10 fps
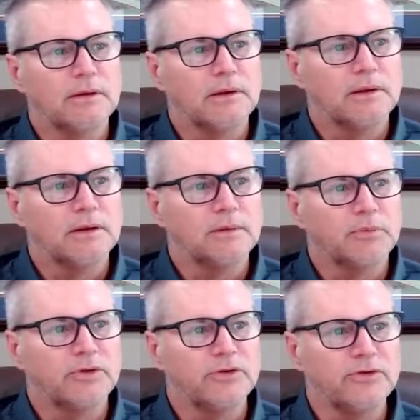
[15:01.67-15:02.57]
the
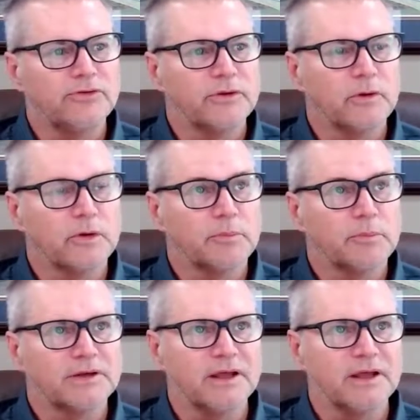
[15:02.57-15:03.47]
producing or the
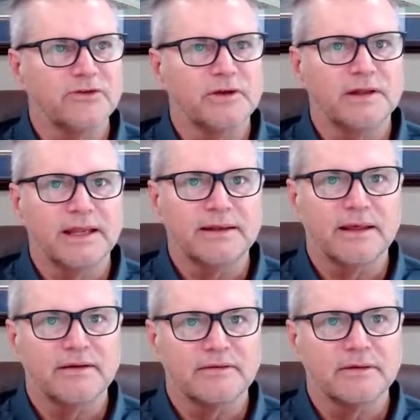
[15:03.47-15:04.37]
production of that
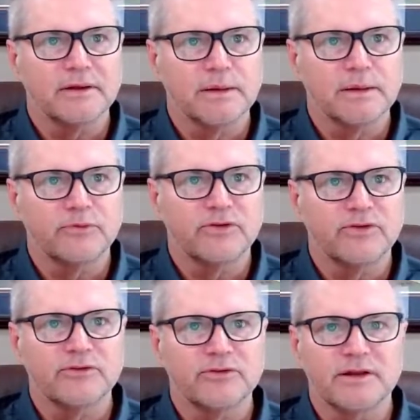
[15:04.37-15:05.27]
data. It's going to come from
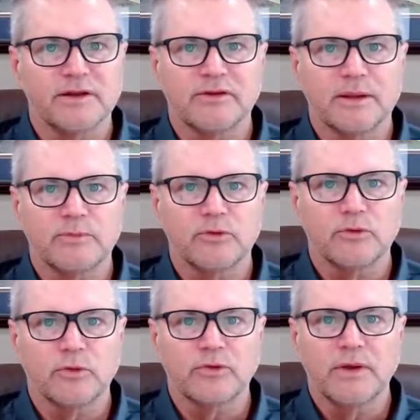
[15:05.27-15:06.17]
essentially the same
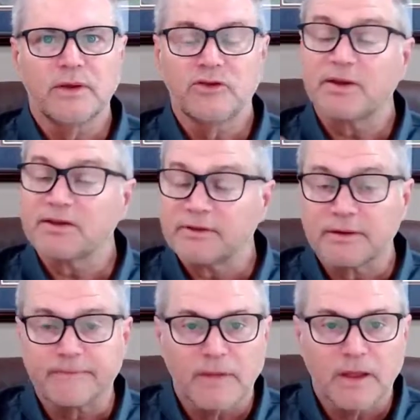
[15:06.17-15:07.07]
source,
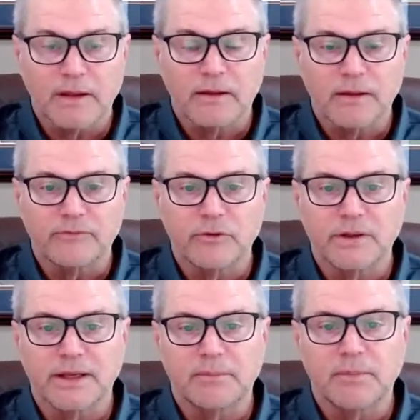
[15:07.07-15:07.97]
especially if
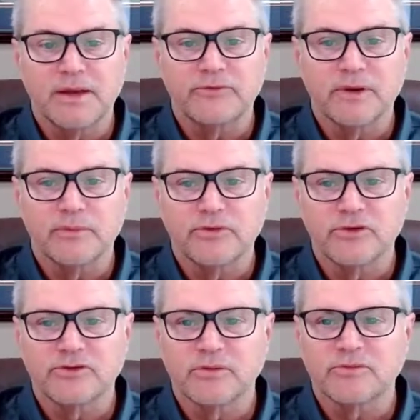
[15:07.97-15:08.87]
you're looking at mainframe
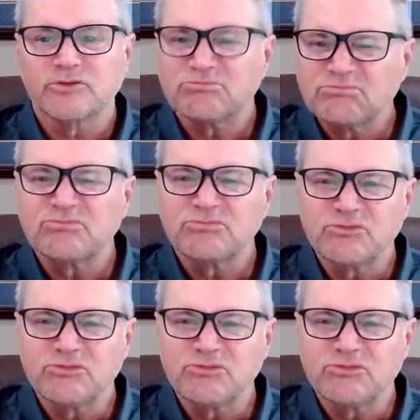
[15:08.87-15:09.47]
systems.